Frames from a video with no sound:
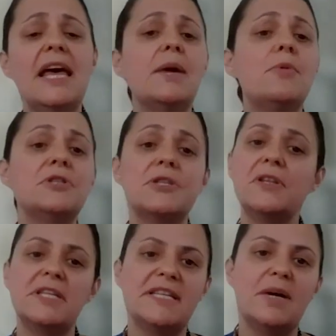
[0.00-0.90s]
And I'm also
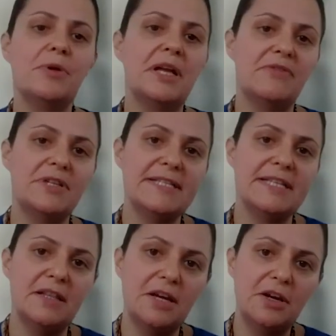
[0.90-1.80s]
at the temple every
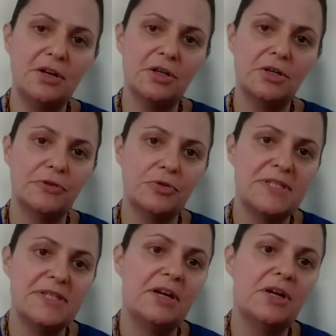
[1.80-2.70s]
Sunday. Our
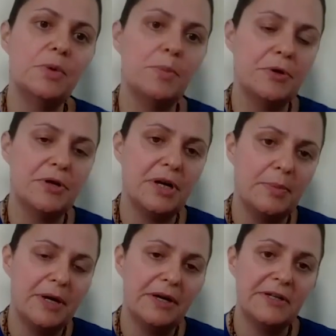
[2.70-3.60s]
group is there. We put
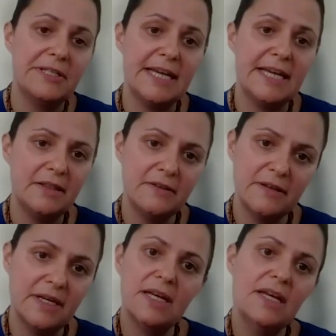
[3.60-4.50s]
up our tent,
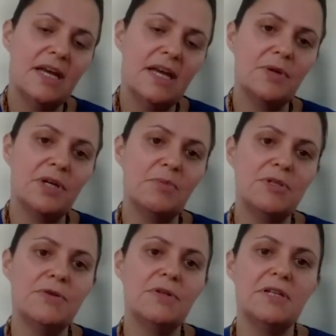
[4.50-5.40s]
and we're going
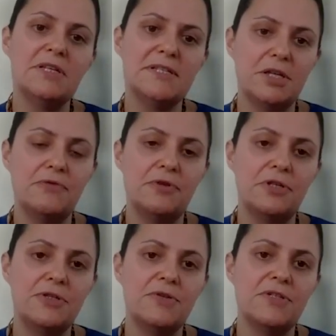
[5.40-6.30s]
to be doing this, for
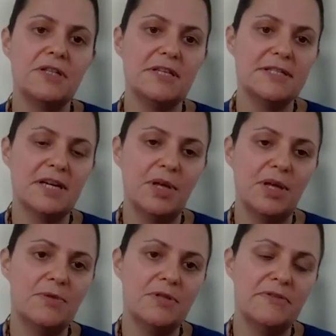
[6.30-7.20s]
the 2 Sundays
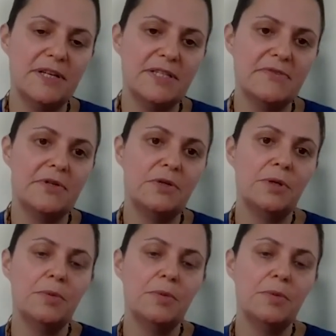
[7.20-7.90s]
coming up to the festival.